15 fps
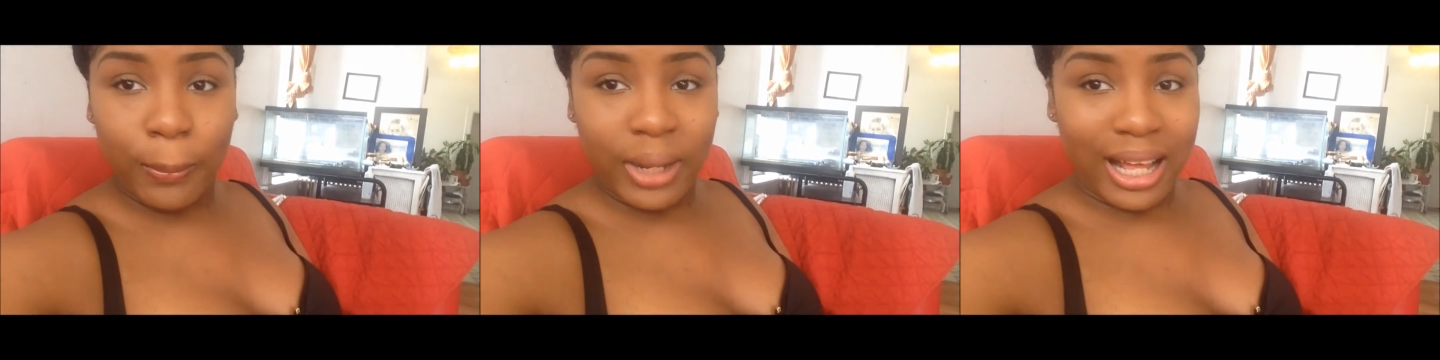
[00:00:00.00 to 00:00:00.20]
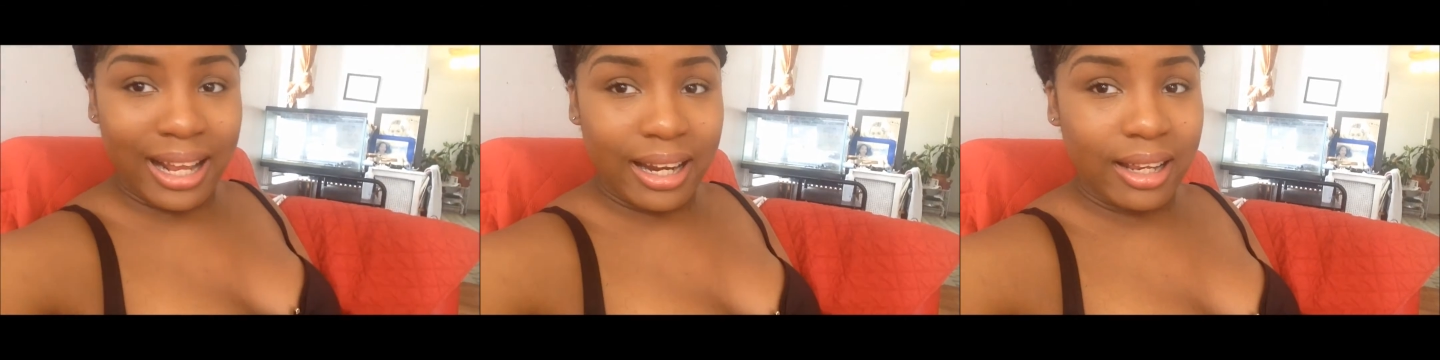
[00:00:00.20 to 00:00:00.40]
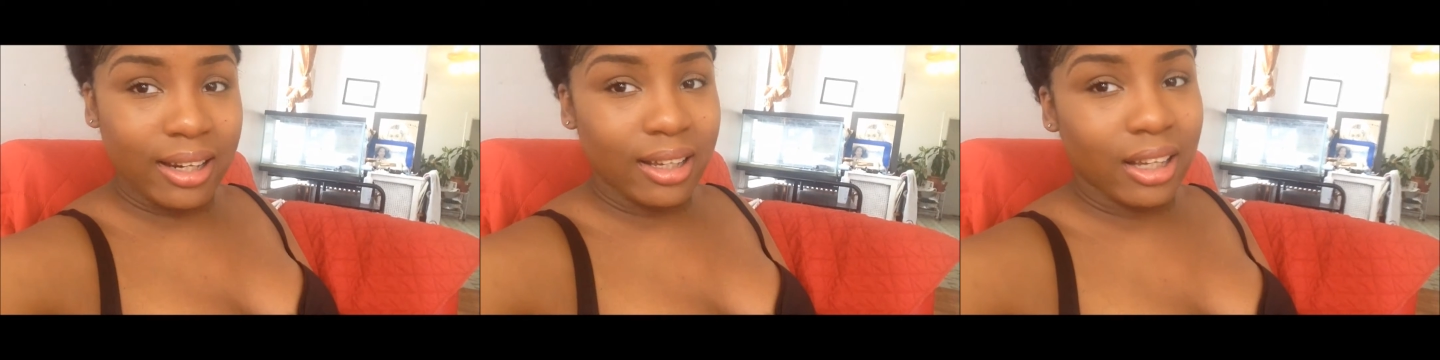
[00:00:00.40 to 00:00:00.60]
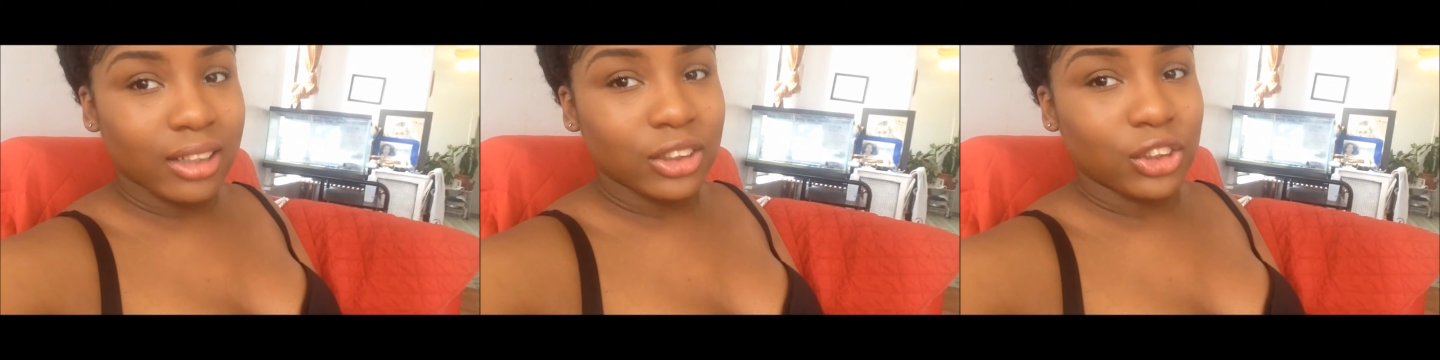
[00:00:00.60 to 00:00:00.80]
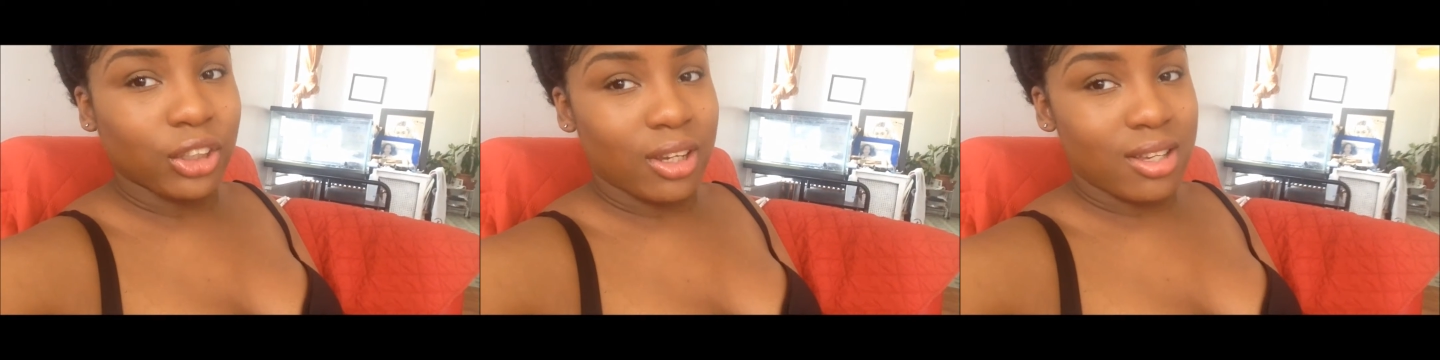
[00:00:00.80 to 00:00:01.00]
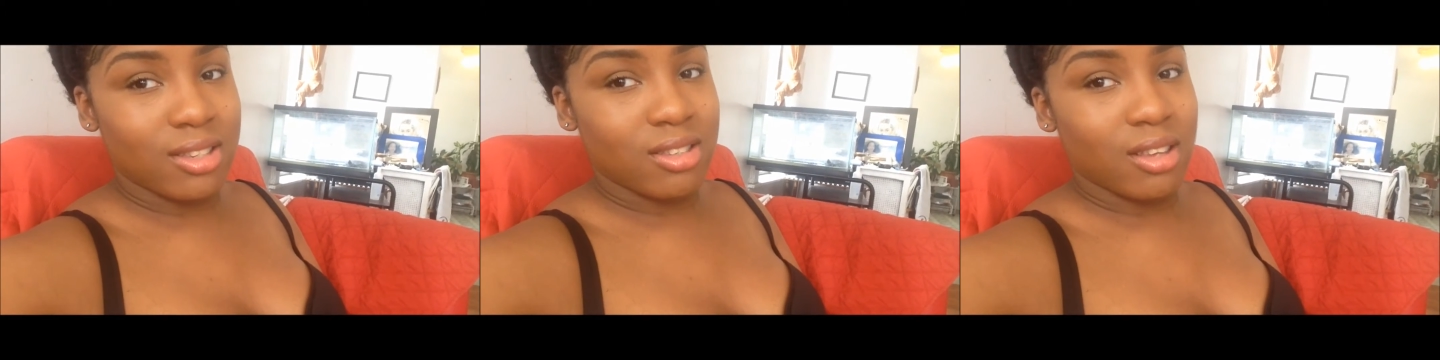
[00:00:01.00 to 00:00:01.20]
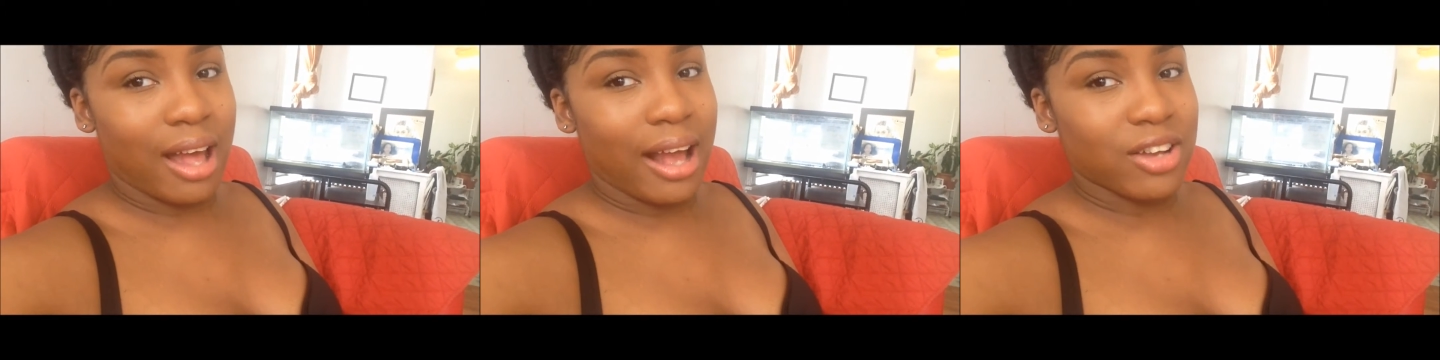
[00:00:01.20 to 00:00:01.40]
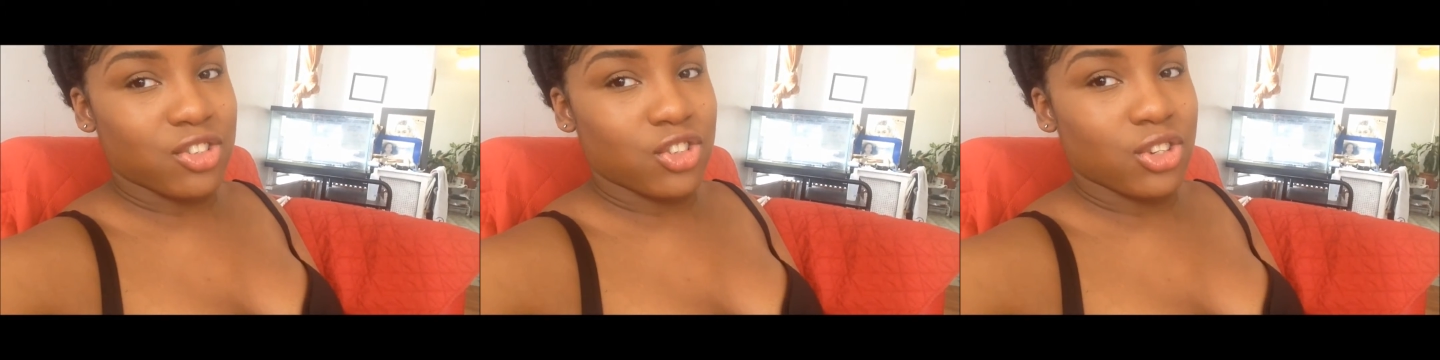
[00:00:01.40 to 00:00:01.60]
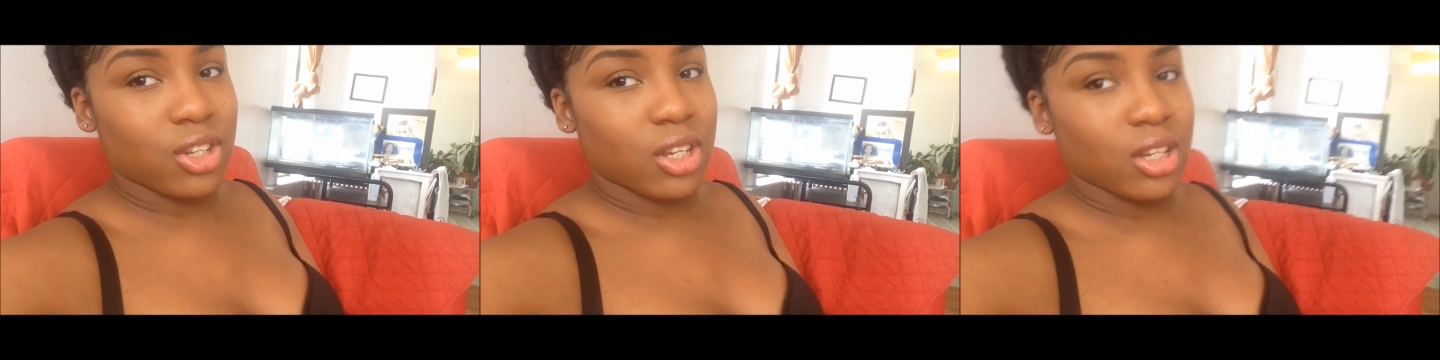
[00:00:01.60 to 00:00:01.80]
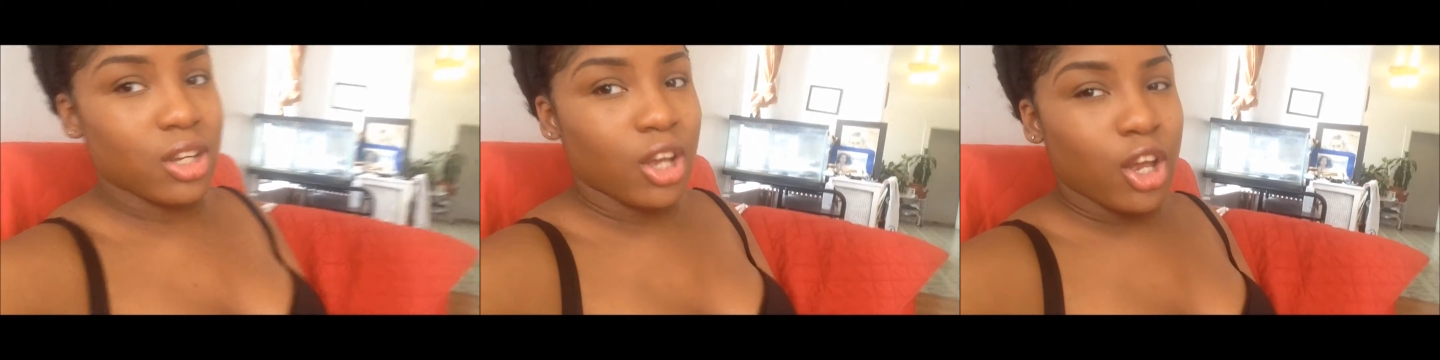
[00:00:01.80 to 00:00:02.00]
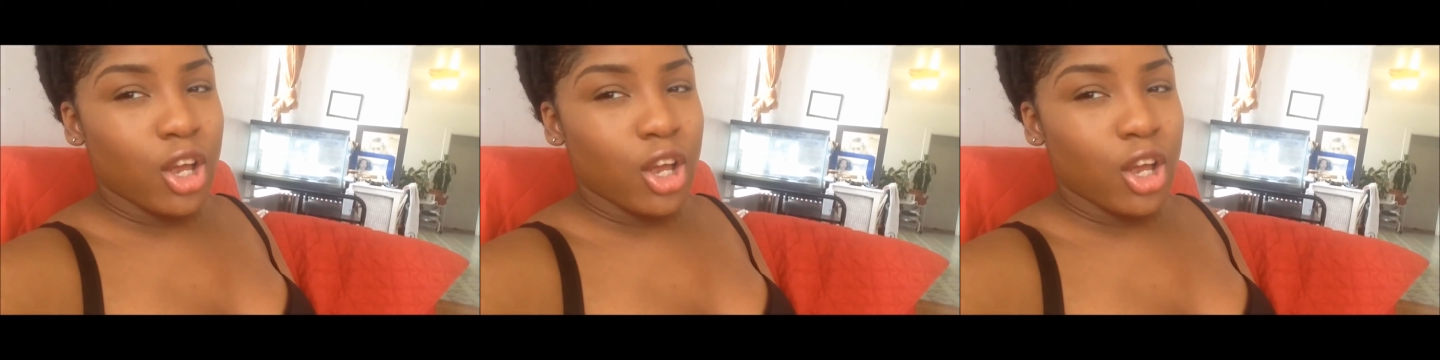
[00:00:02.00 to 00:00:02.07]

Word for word: But I didn't get a chance to actually